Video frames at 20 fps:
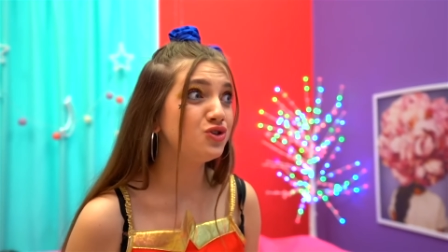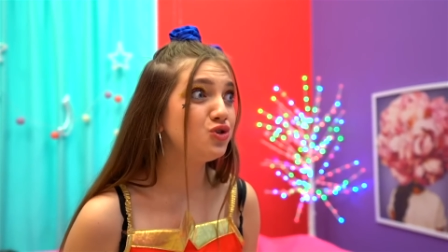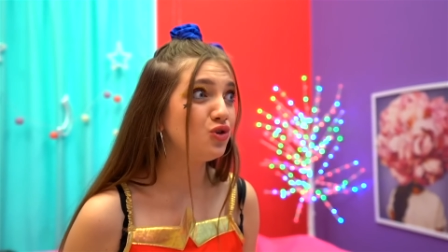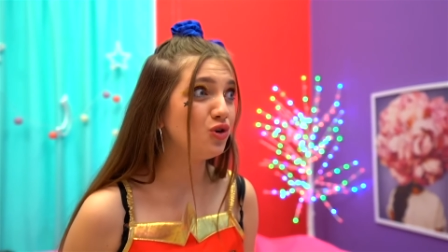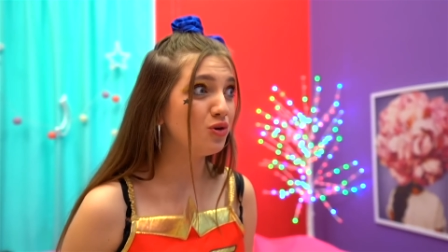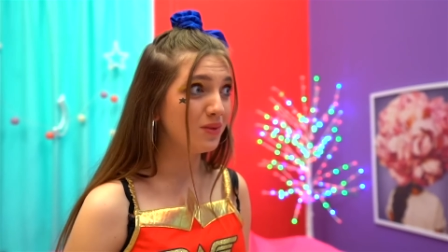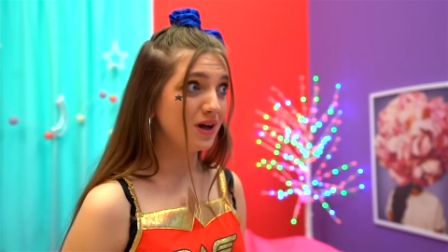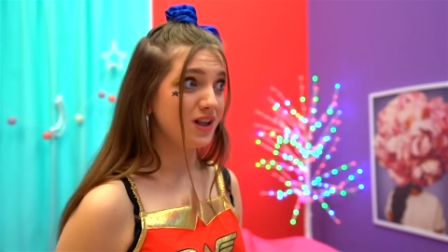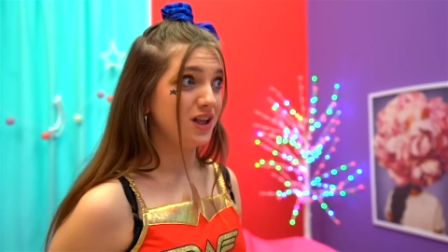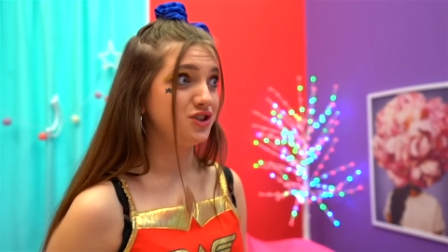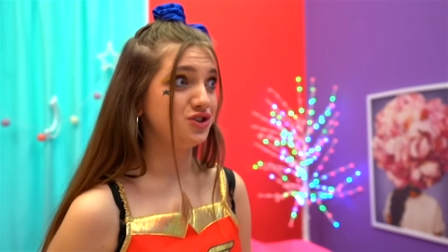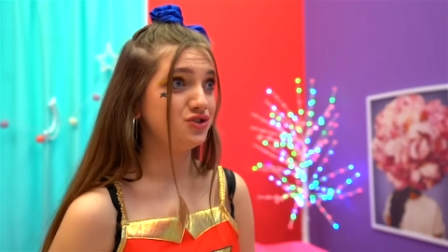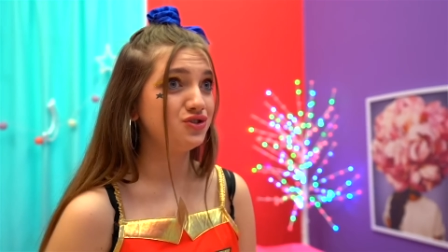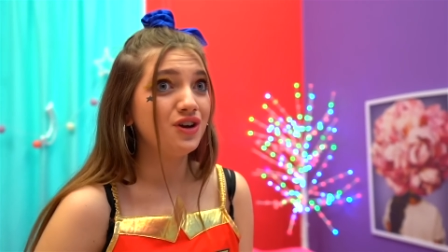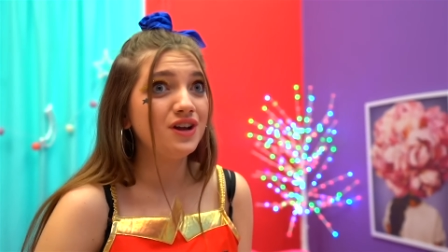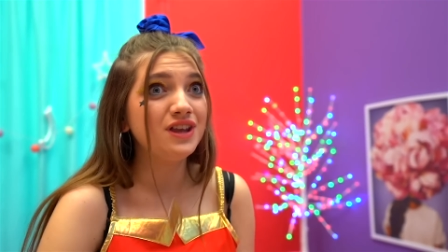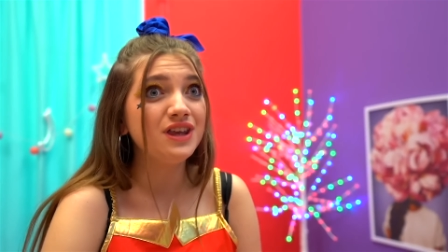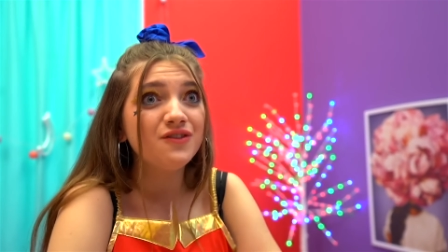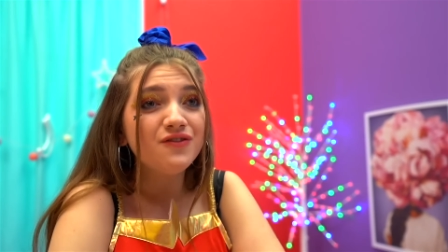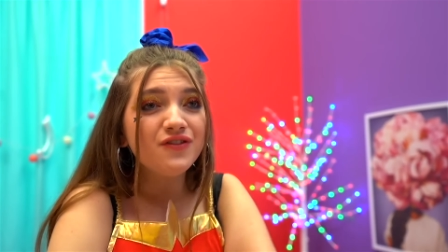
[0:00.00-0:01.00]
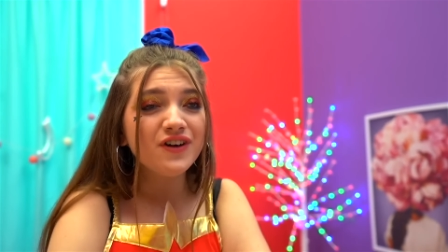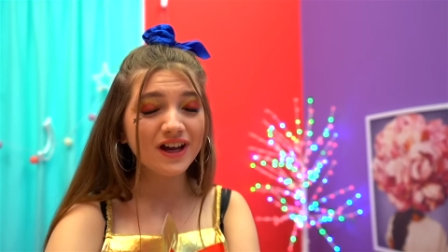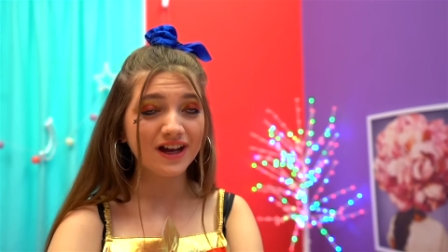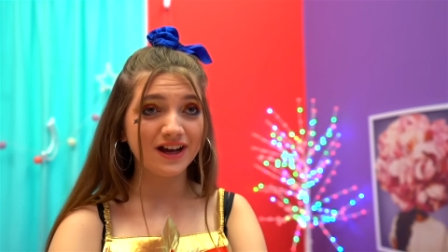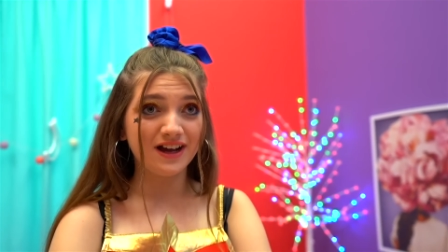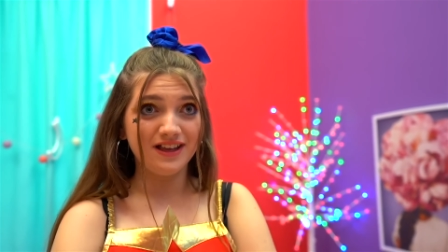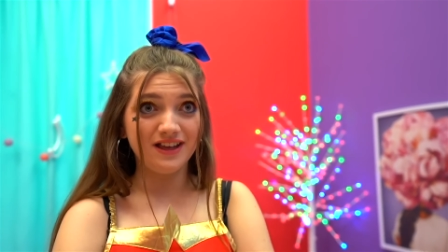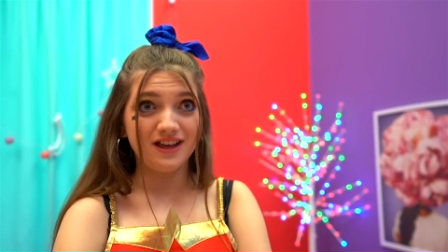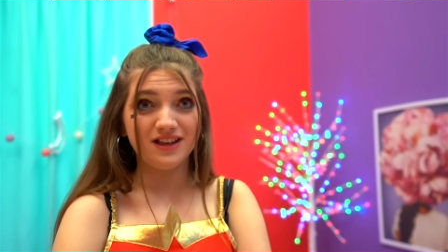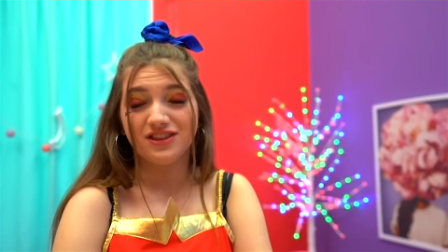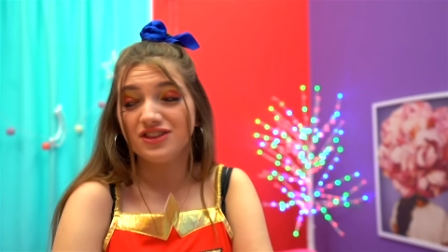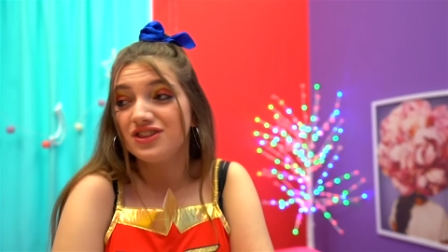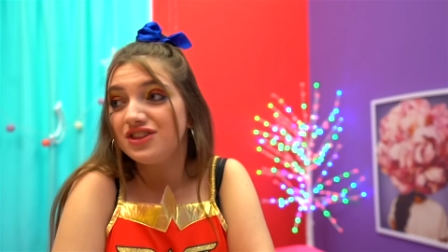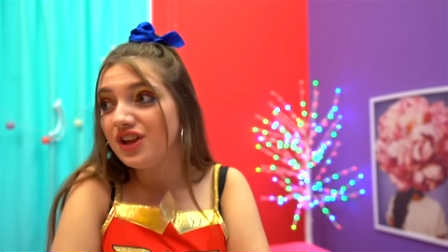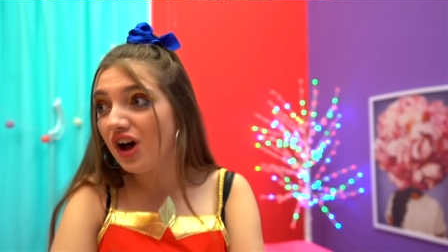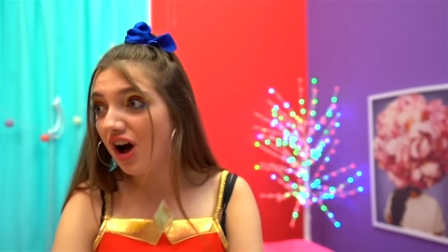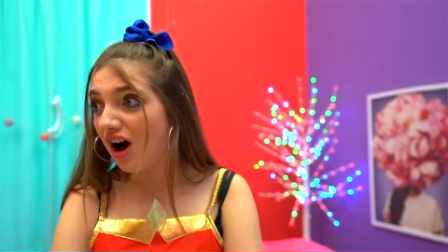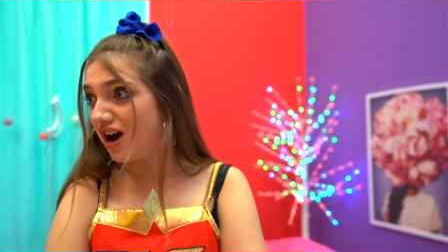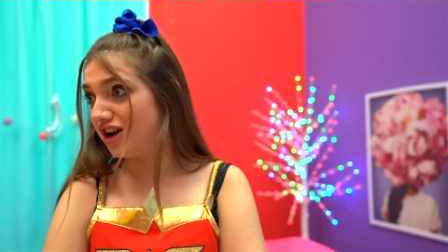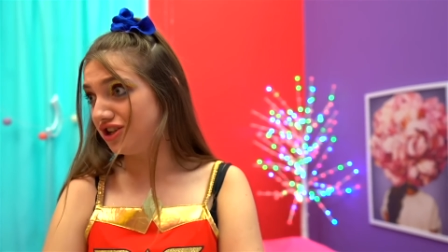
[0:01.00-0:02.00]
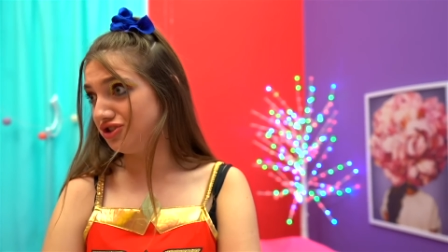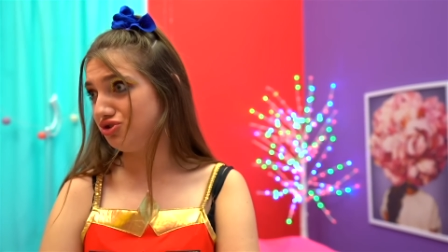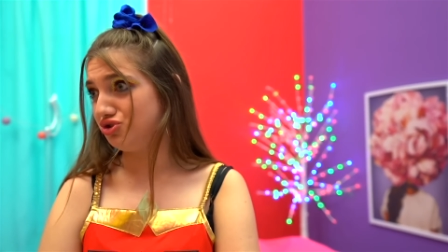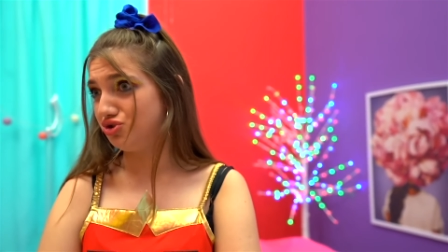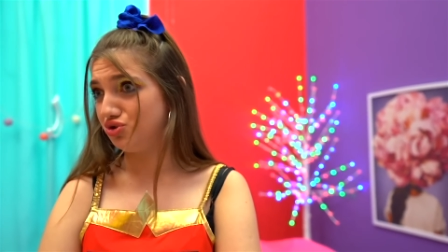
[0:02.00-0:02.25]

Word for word: had thought you were going to kick Dasha